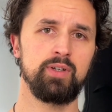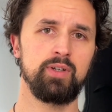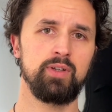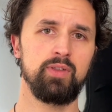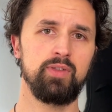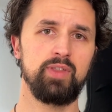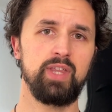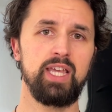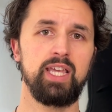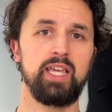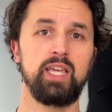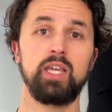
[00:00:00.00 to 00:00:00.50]

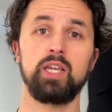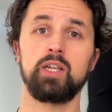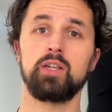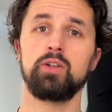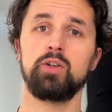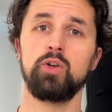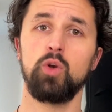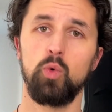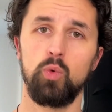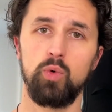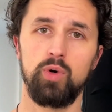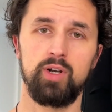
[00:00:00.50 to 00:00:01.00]
They
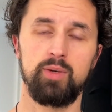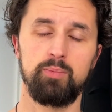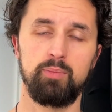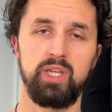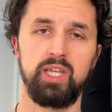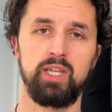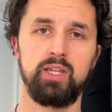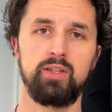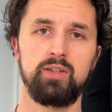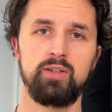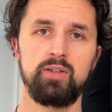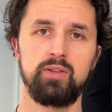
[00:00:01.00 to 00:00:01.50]
ignored
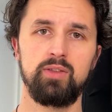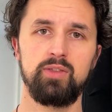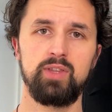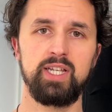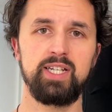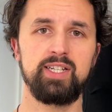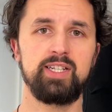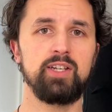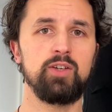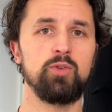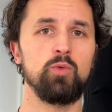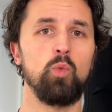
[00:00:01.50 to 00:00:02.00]
me. They
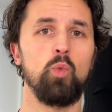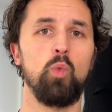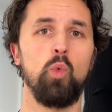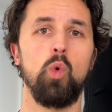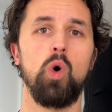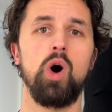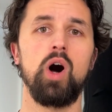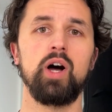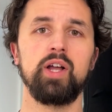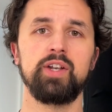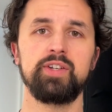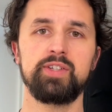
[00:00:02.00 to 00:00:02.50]
didn't
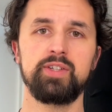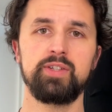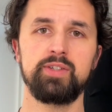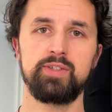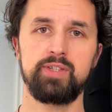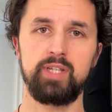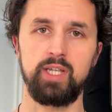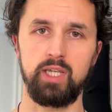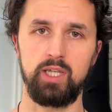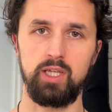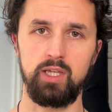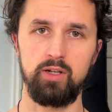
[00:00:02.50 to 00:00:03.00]
want
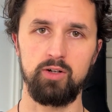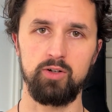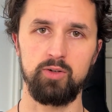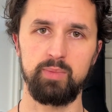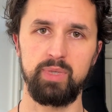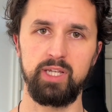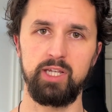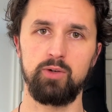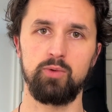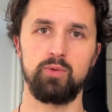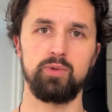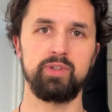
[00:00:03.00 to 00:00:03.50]
to hear
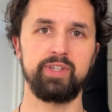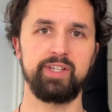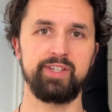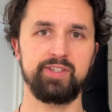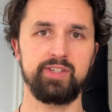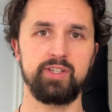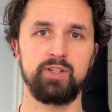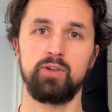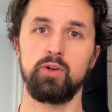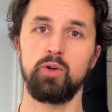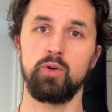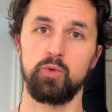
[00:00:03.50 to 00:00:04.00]
me or
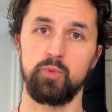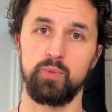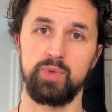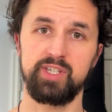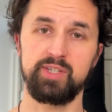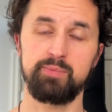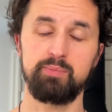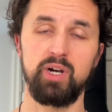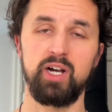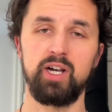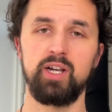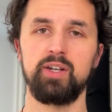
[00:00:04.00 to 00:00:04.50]
listen or
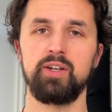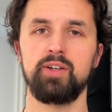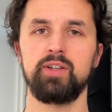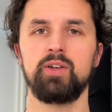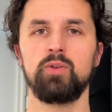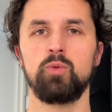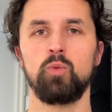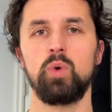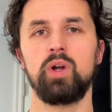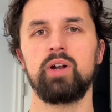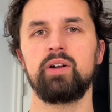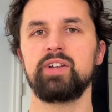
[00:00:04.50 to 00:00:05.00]
respond.
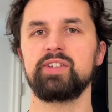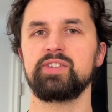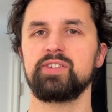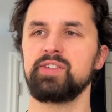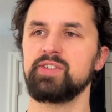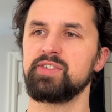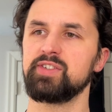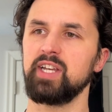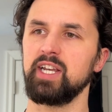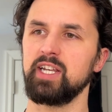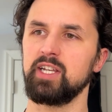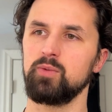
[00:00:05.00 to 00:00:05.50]
Whereas the
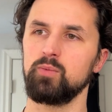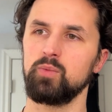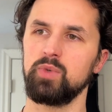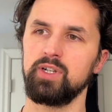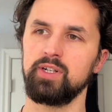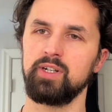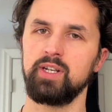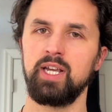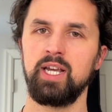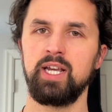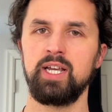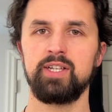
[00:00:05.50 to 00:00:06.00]
second
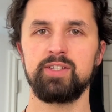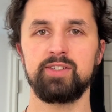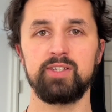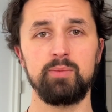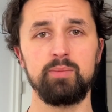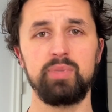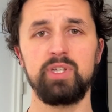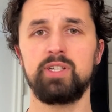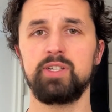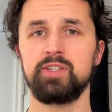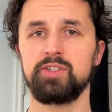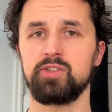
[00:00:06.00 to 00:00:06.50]
one
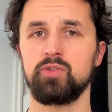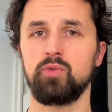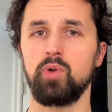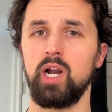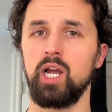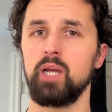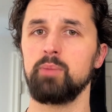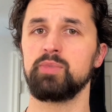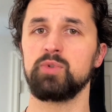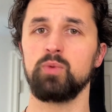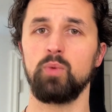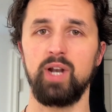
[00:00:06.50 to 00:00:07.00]
simply
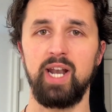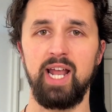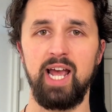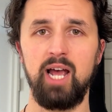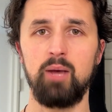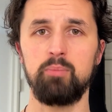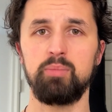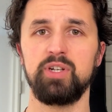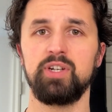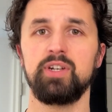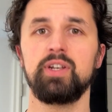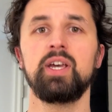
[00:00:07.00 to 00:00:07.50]
describes what
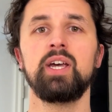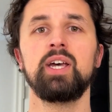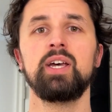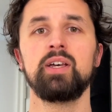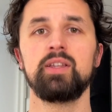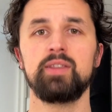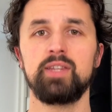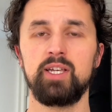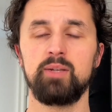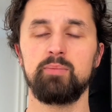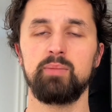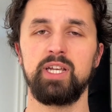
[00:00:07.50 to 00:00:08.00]
happened
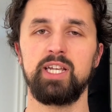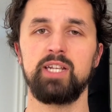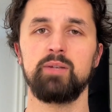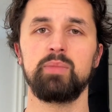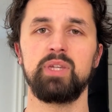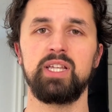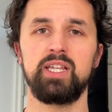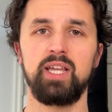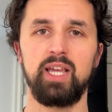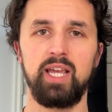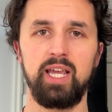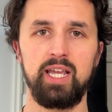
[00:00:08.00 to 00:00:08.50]
that made
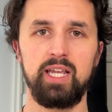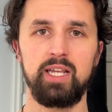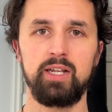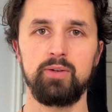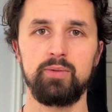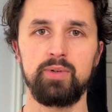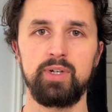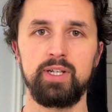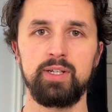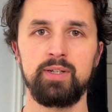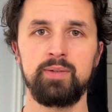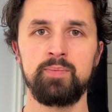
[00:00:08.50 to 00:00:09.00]
me
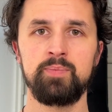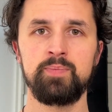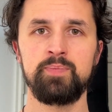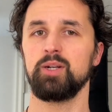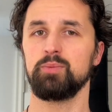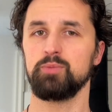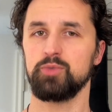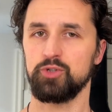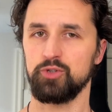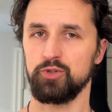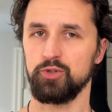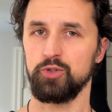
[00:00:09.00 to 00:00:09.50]
angry. And
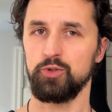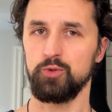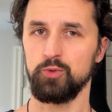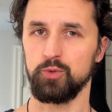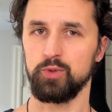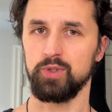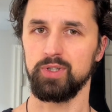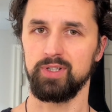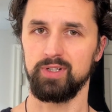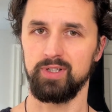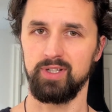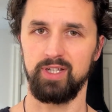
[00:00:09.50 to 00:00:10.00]
I'm sure you
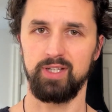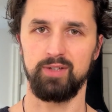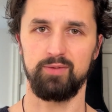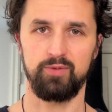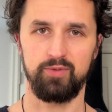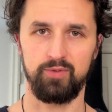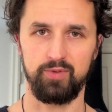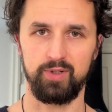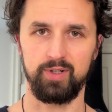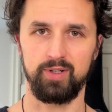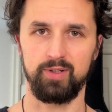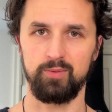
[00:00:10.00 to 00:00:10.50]
can
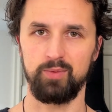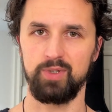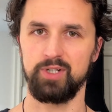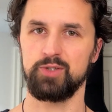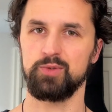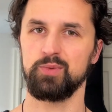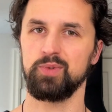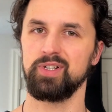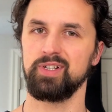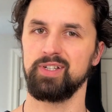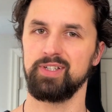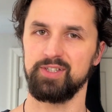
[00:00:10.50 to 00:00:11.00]
infer which
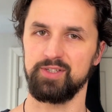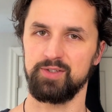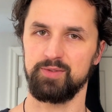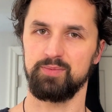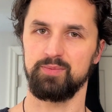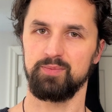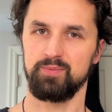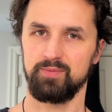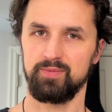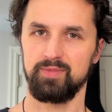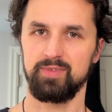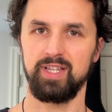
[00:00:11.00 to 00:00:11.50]
one is
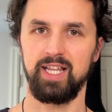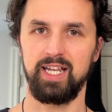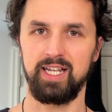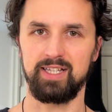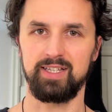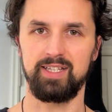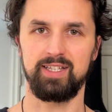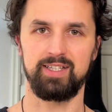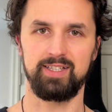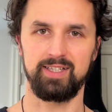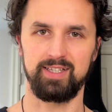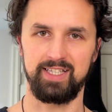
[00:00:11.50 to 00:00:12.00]

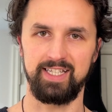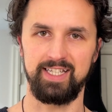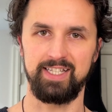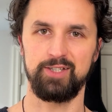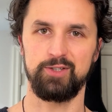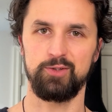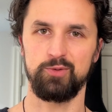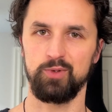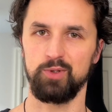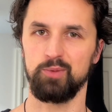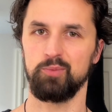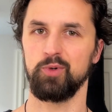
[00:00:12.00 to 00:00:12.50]
likely to lead
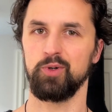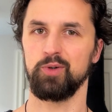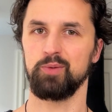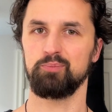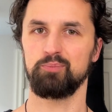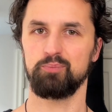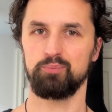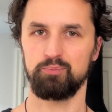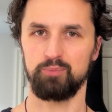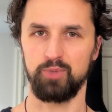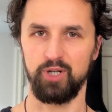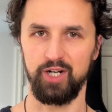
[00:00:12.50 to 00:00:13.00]
to a more
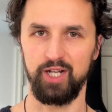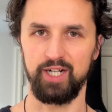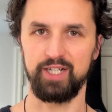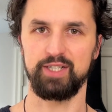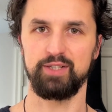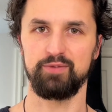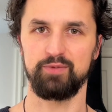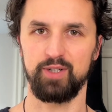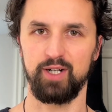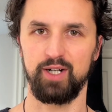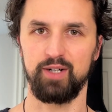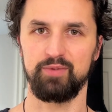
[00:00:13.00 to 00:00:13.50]

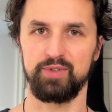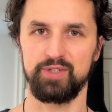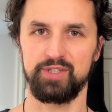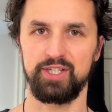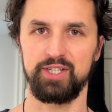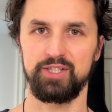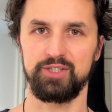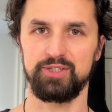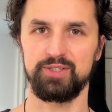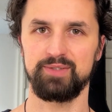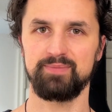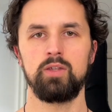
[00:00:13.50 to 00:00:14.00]
productive
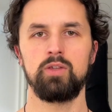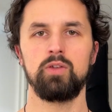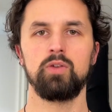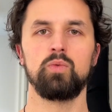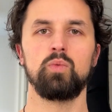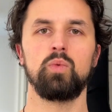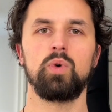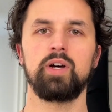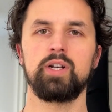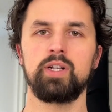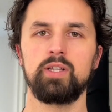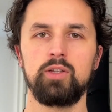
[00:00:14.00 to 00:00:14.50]
conversation. You'll
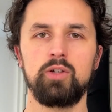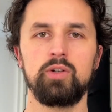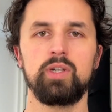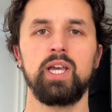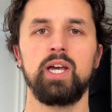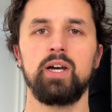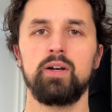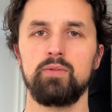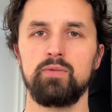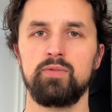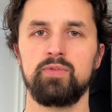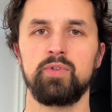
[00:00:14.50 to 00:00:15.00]
want to look
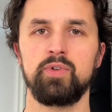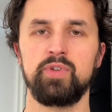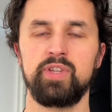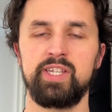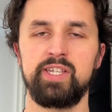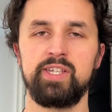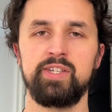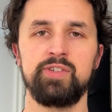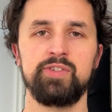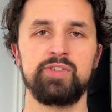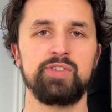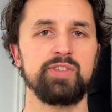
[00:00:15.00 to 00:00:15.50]
out for
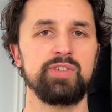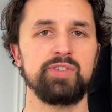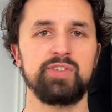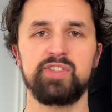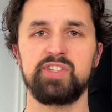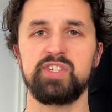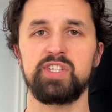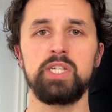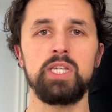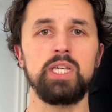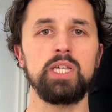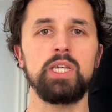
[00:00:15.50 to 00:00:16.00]
these
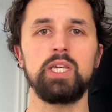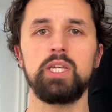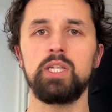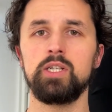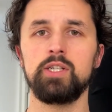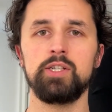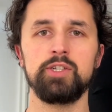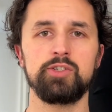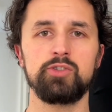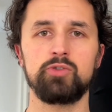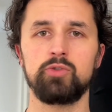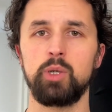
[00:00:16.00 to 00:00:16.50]
sneaky
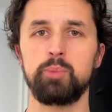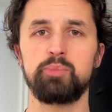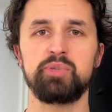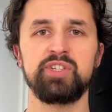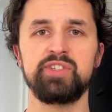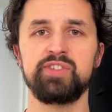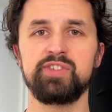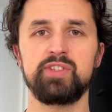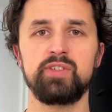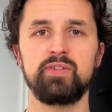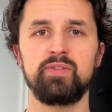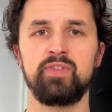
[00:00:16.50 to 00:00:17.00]

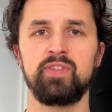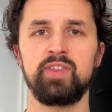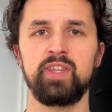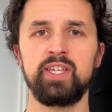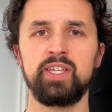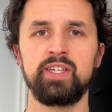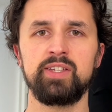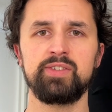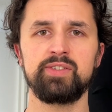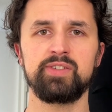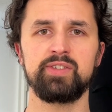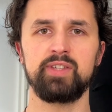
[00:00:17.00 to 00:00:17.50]
descriptions of
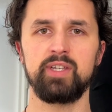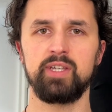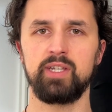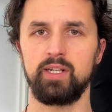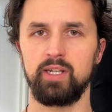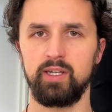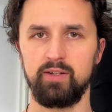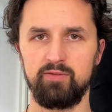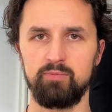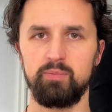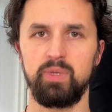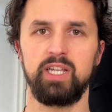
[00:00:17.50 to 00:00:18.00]
things that
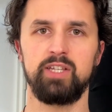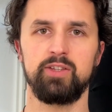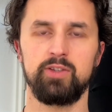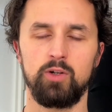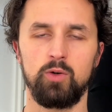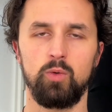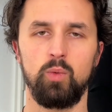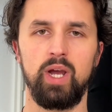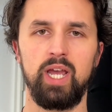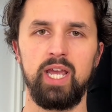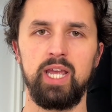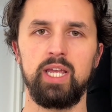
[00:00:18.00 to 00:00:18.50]
have made
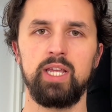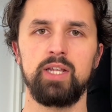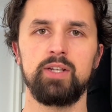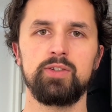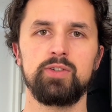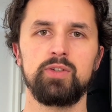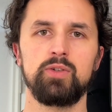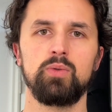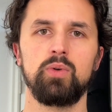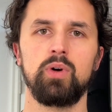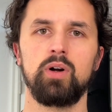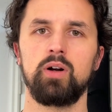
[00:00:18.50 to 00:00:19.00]
their way
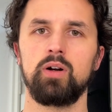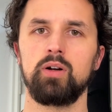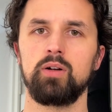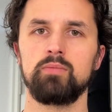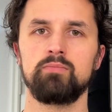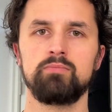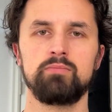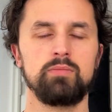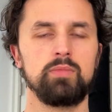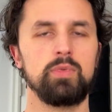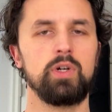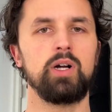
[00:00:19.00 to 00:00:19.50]
into our
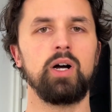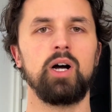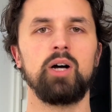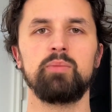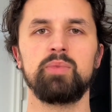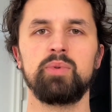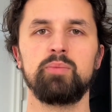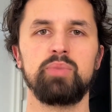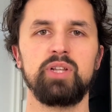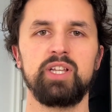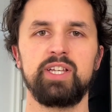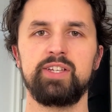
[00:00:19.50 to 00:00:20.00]

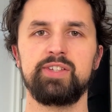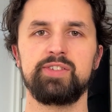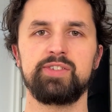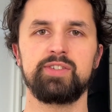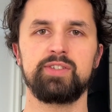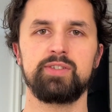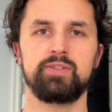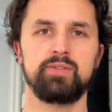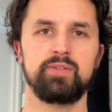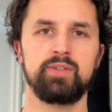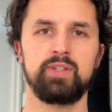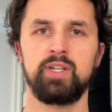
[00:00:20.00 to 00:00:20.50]

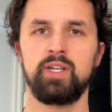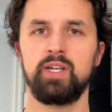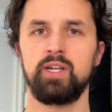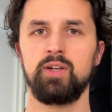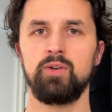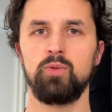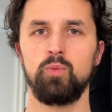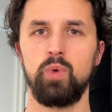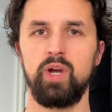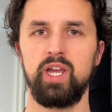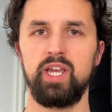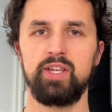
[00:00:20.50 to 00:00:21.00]
commonplace
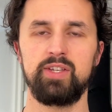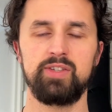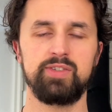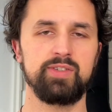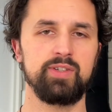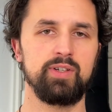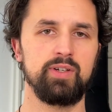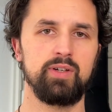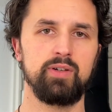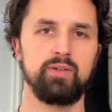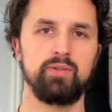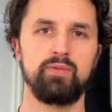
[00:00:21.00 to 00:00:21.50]
ways
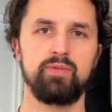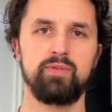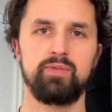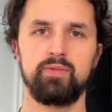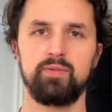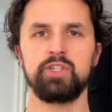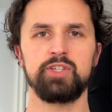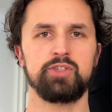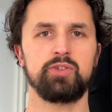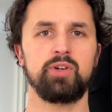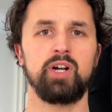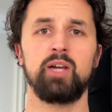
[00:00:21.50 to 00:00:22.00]
of
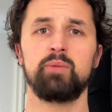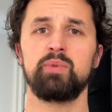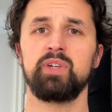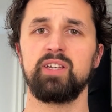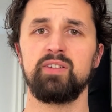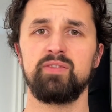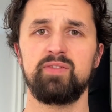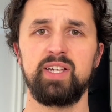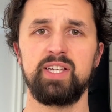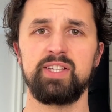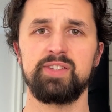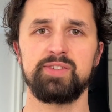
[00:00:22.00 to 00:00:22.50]
describing
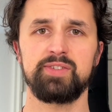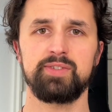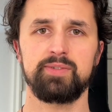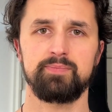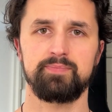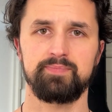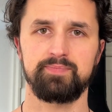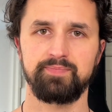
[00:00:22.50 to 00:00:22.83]
events.